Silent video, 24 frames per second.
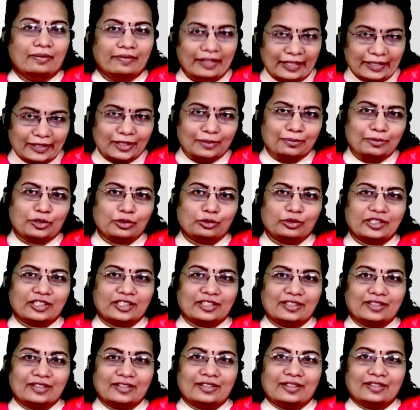Welcome to
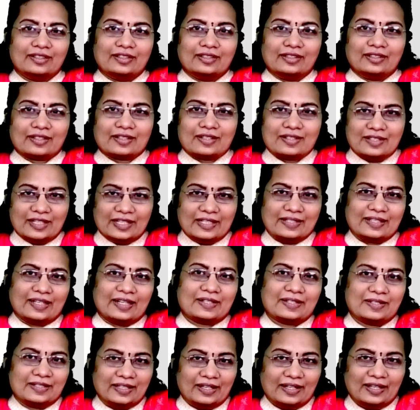the
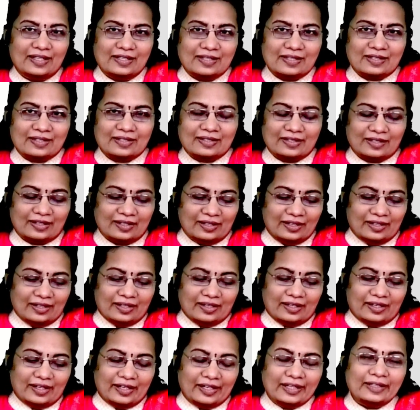CSAT series.
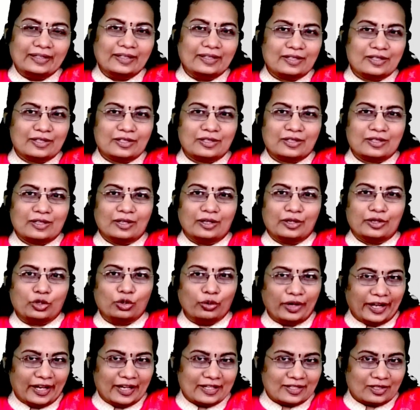In this
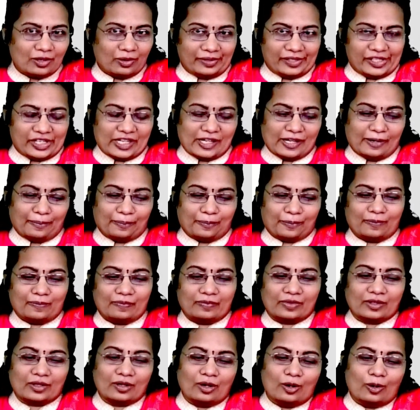today's question,
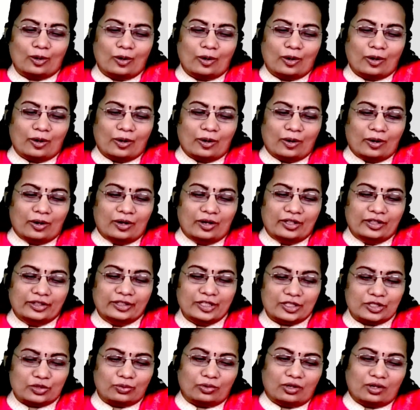
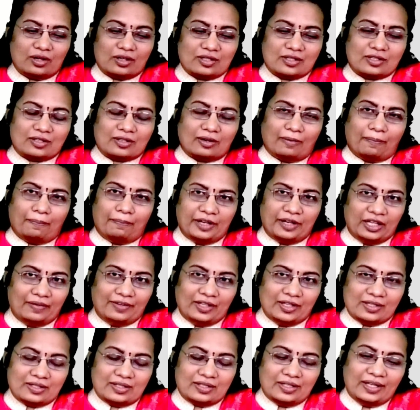this was
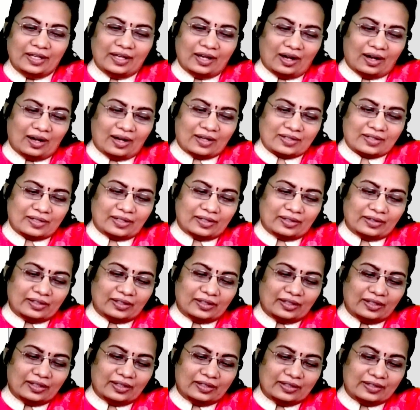previously asked in
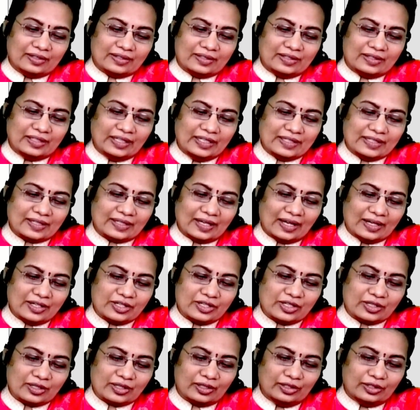the CSAT
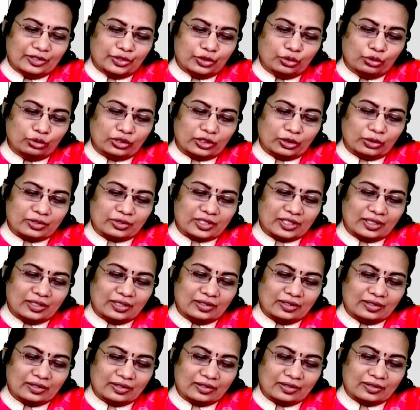
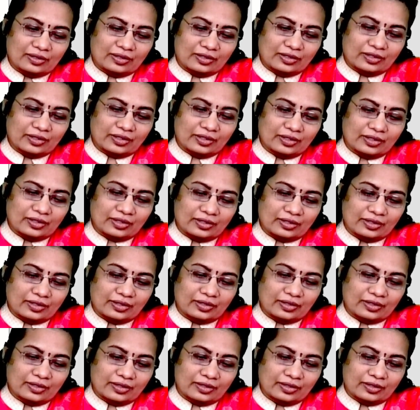
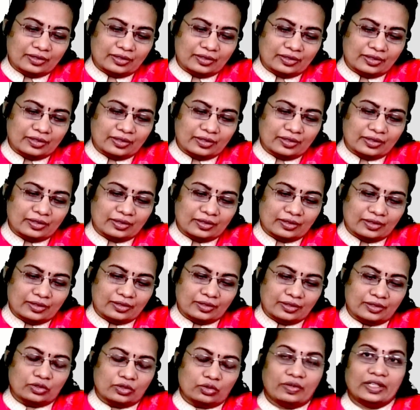
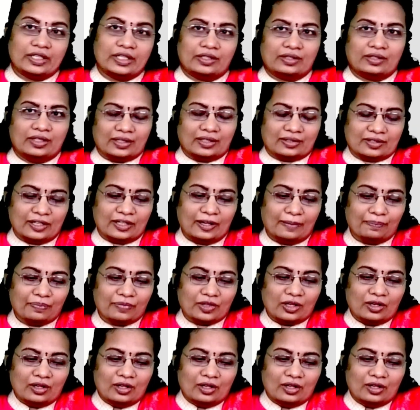2023 exam.